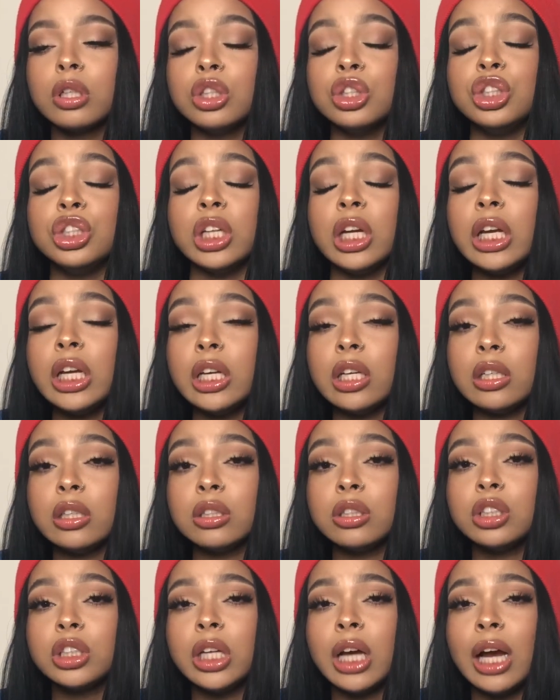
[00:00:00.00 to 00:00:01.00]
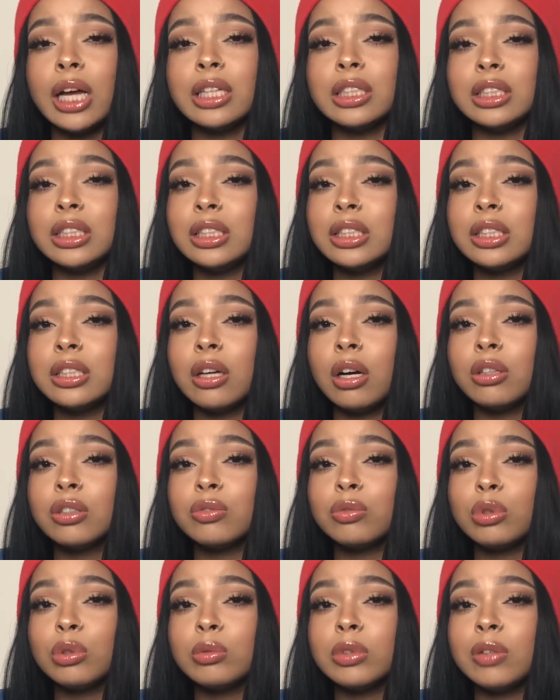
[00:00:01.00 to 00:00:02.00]
jeans. She got jeans in y'all's
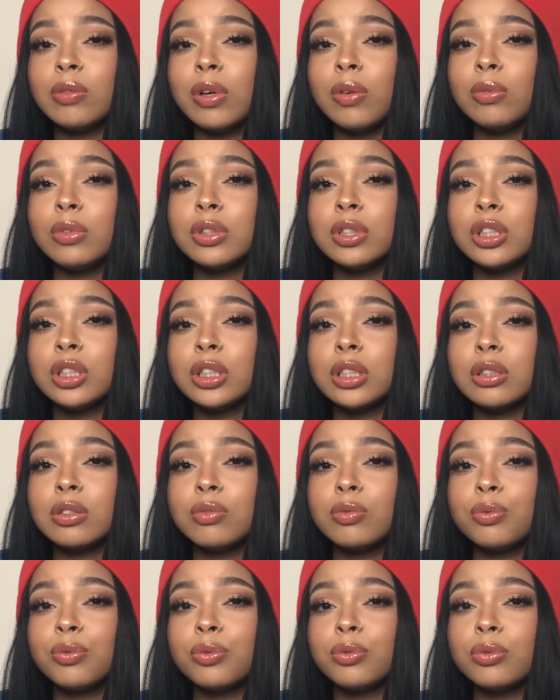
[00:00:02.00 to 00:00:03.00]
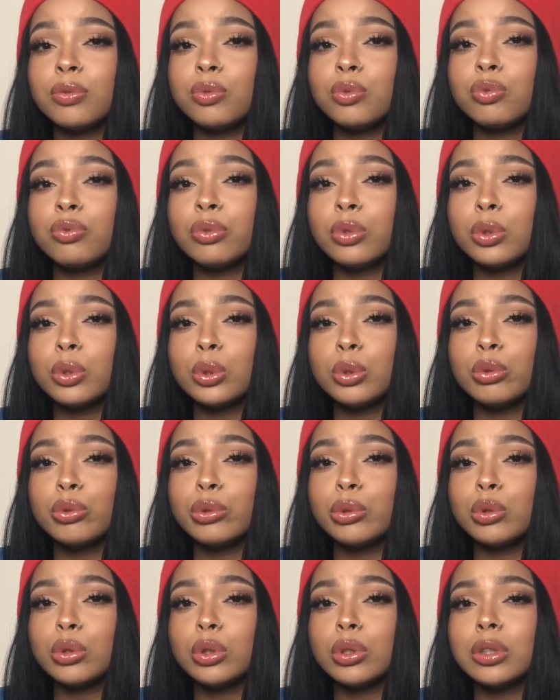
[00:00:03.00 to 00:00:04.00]
room that we was just fucking
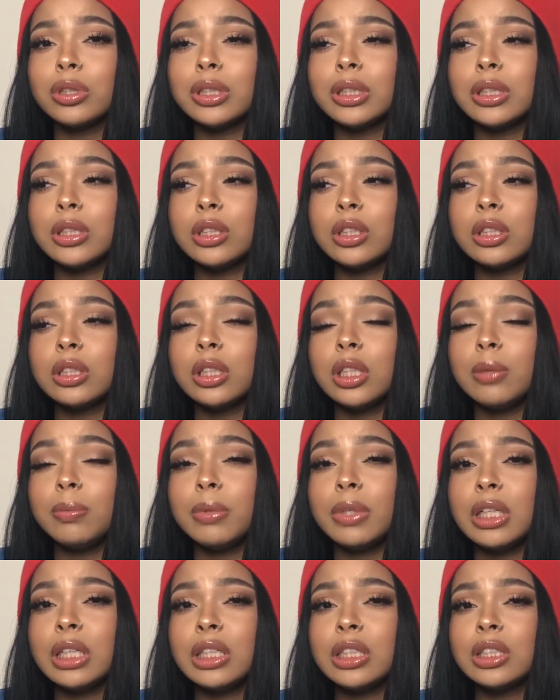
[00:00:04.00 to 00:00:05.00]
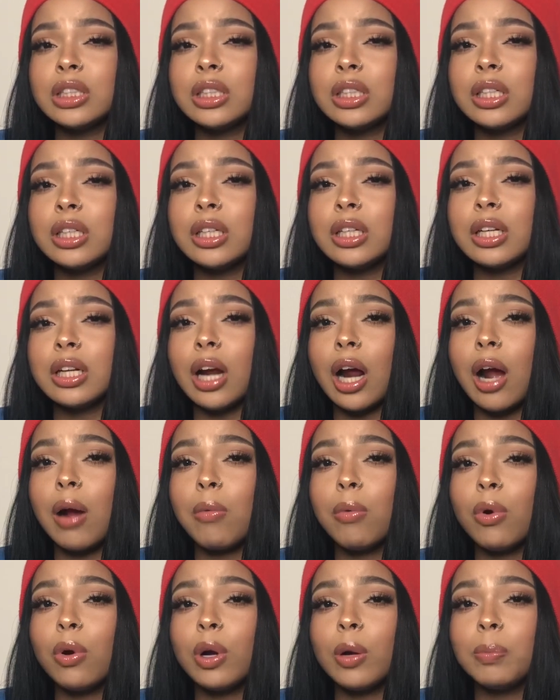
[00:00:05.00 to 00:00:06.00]
sleeping and shit in. And I
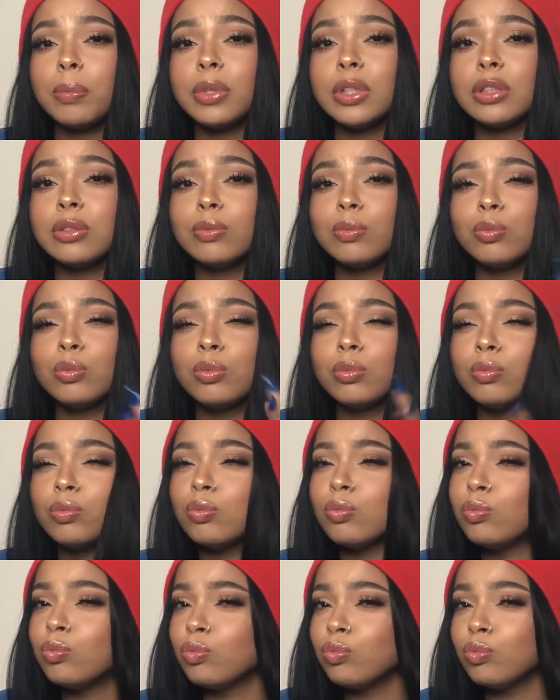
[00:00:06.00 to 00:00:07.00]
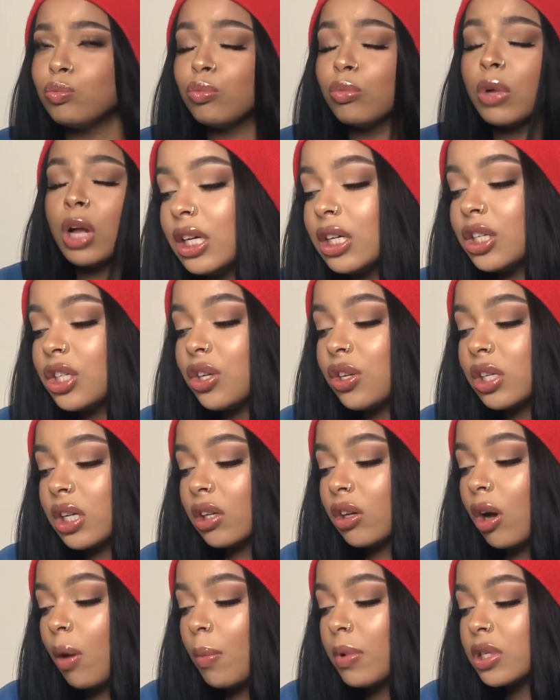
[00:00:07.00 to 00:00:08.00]
woke up and she was like,
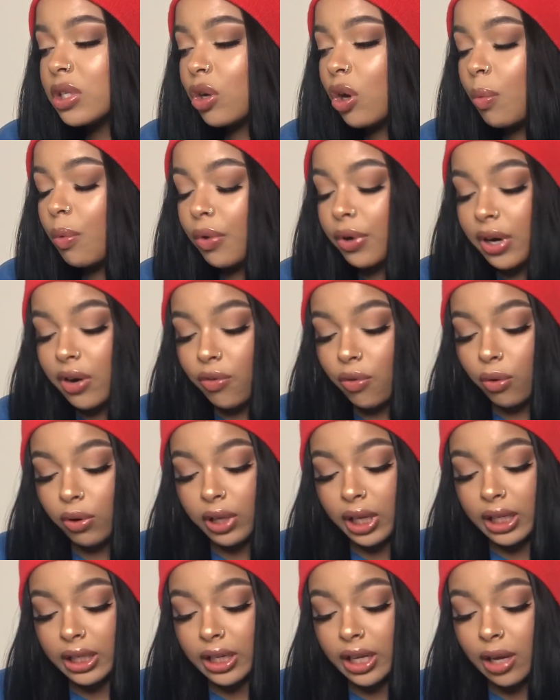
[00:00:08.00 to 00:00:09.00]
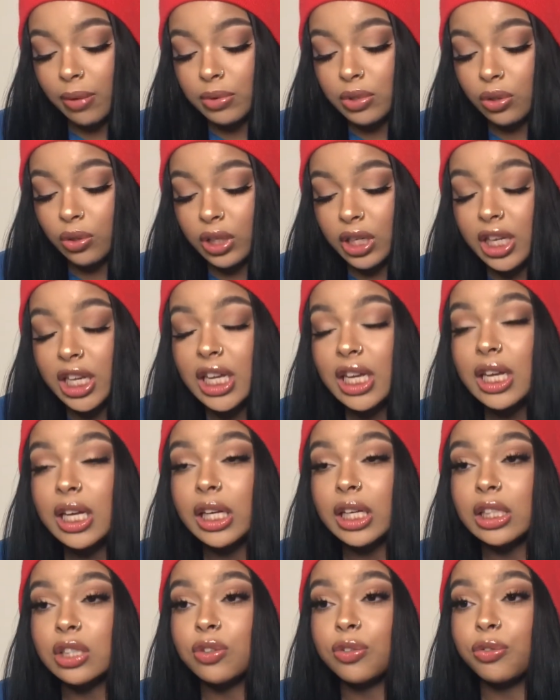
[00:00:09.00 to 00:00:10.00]
no, I'm gonna just go up or whatever. We're like, damn. So he
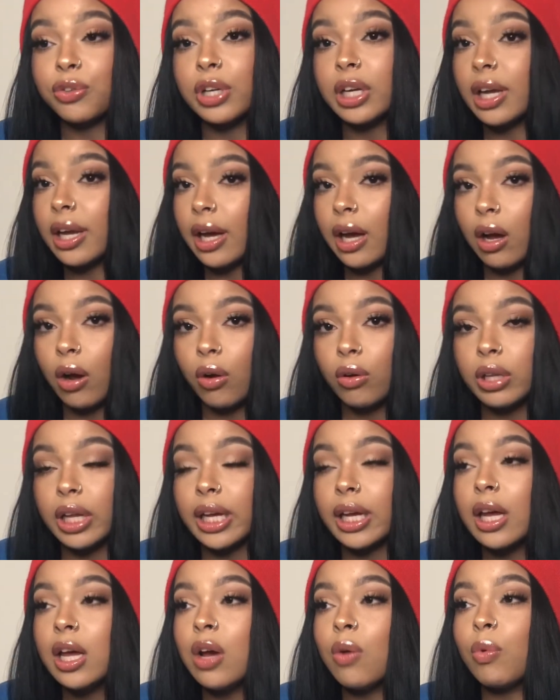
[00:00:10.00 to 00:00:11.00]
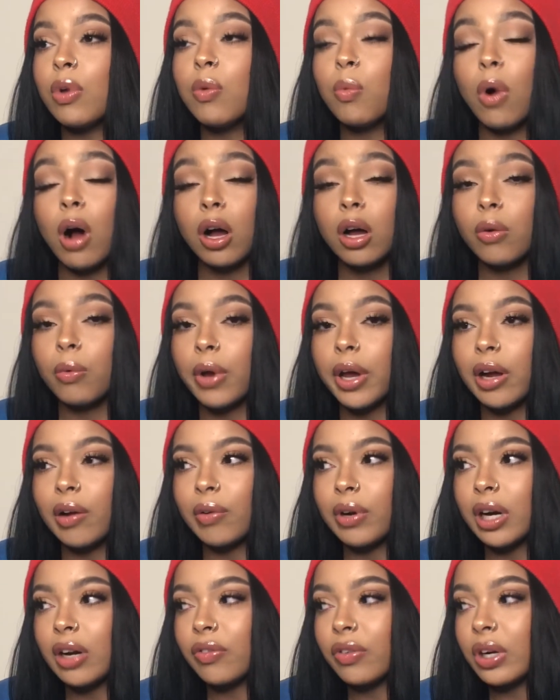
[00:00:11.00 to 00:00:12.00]
is freaking out. Like we walk away or
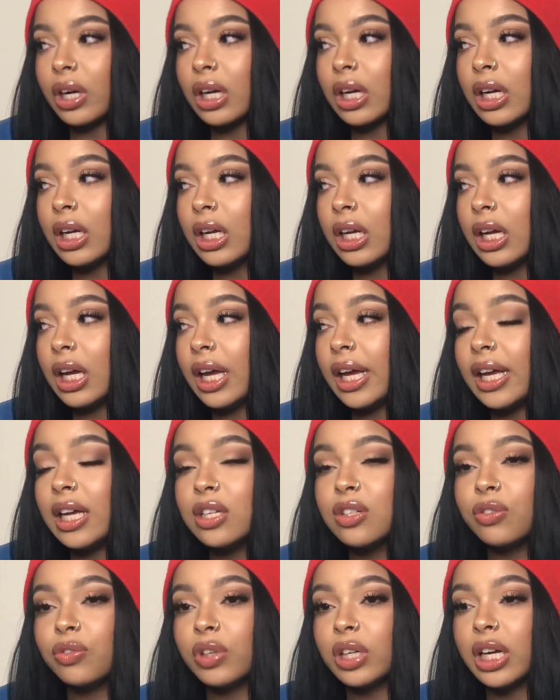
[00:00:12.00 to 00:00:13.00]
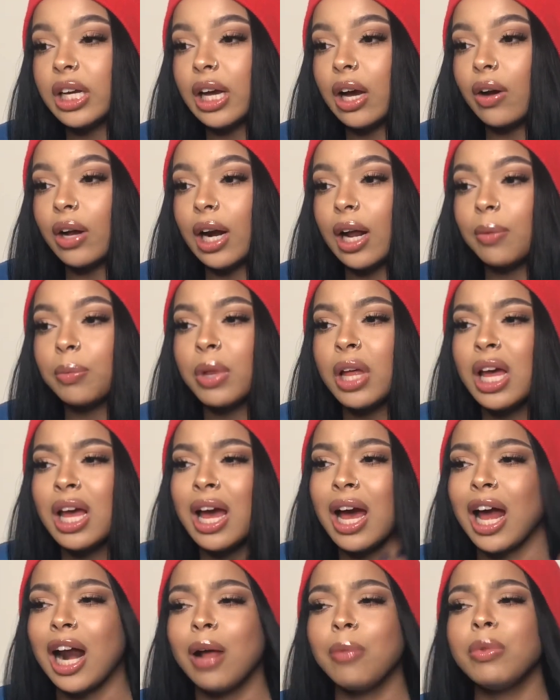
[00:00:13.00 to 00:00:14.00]
whatever. He's freaking out, and
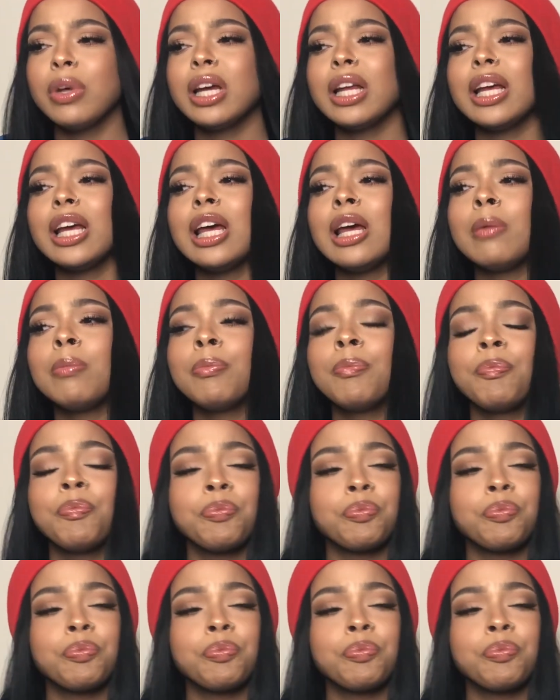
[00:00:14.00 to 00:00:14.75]
I'm looking at him.